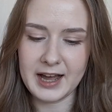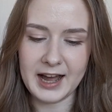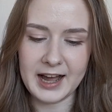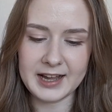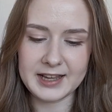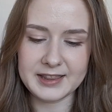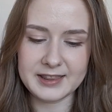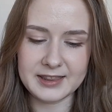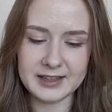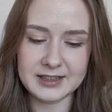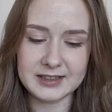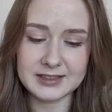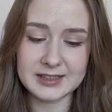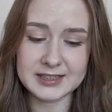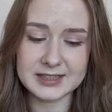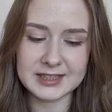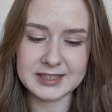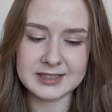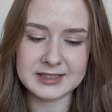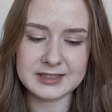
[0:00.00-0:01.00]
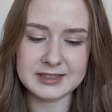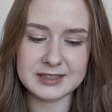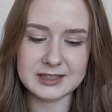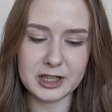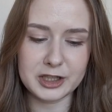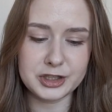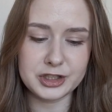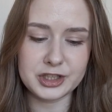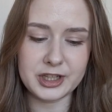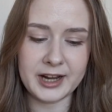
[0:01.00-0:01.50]
I think this is
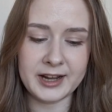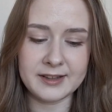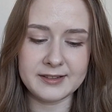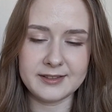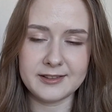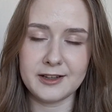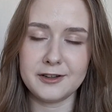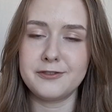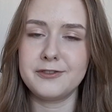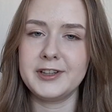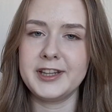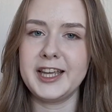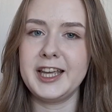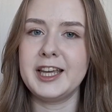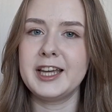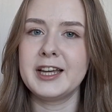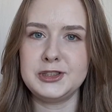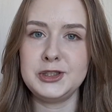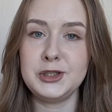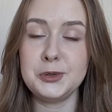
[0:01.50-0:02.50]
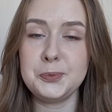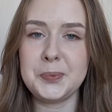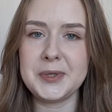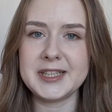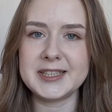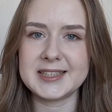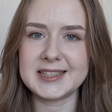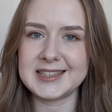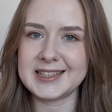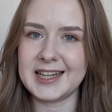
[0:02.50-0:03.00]
such a lovely
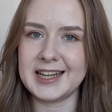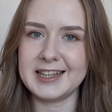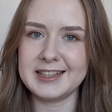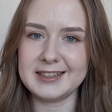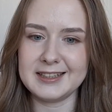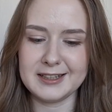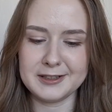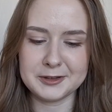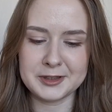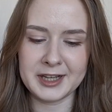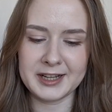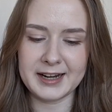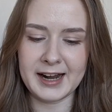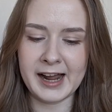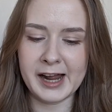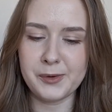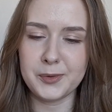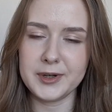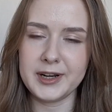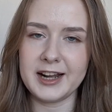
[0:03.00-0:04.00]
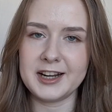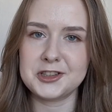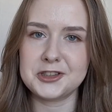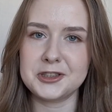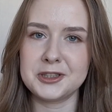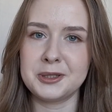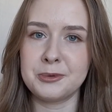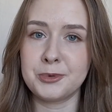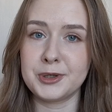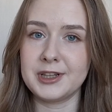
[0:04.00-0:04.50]
2-piece set that I would
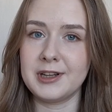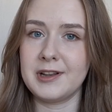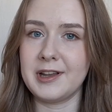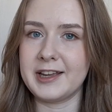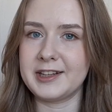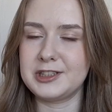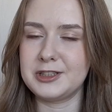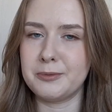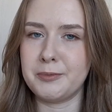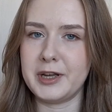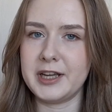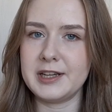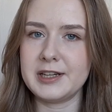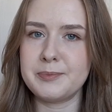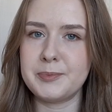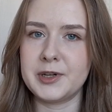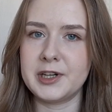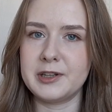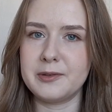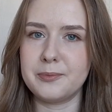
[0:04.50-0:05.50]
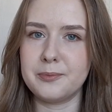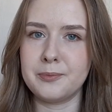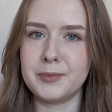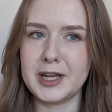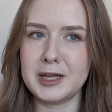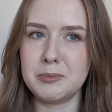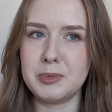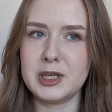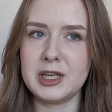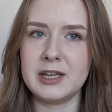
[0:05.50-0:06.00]
actually really like to make, but
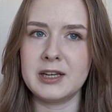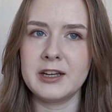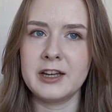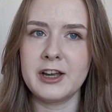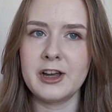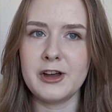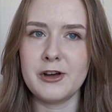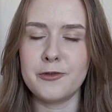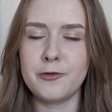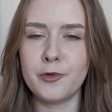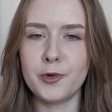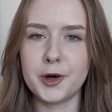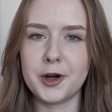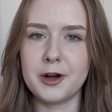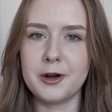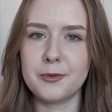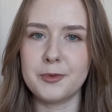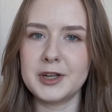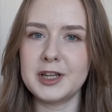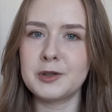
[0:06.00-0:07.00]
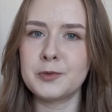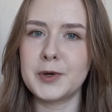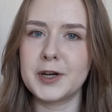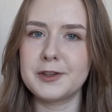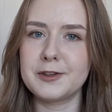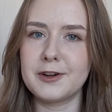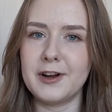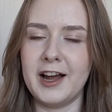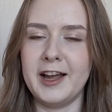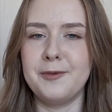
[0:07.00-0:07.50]
maybe for Korean
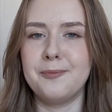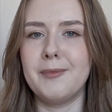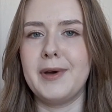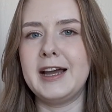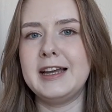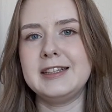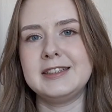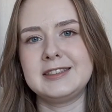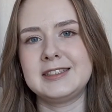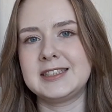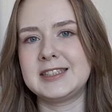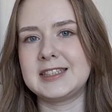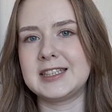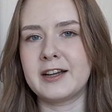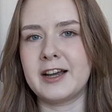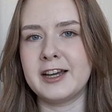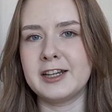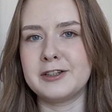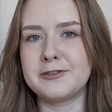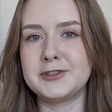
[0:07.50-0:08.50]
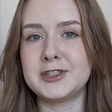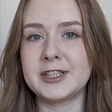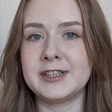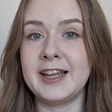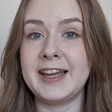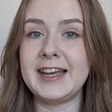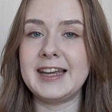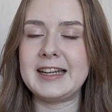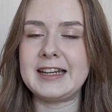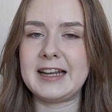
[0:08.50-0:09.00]
weather, I might kind of
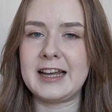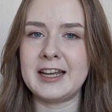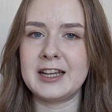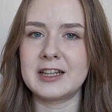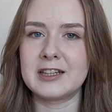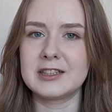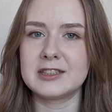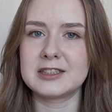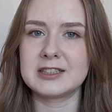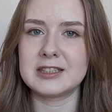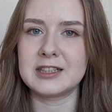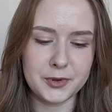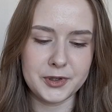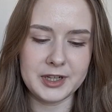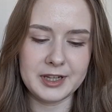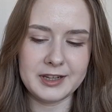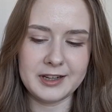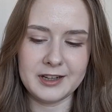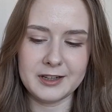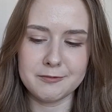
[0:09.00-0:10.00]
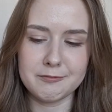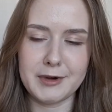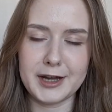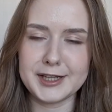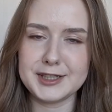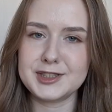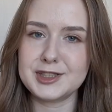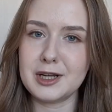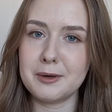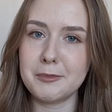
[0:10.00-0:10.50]
delay it and put it in
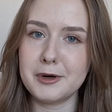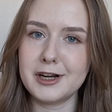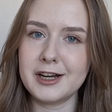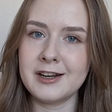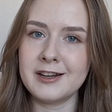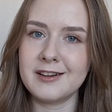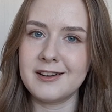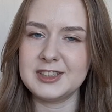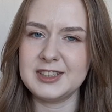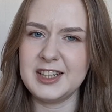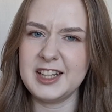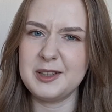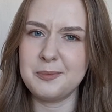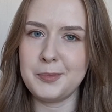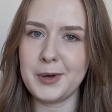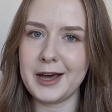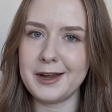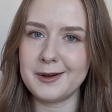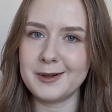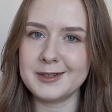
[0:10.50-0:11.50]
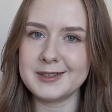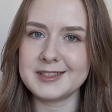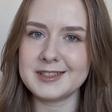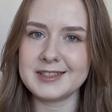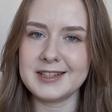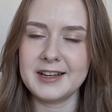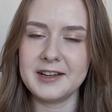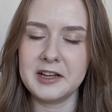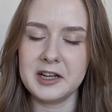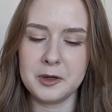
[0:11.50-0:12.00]
my summer knit patterns.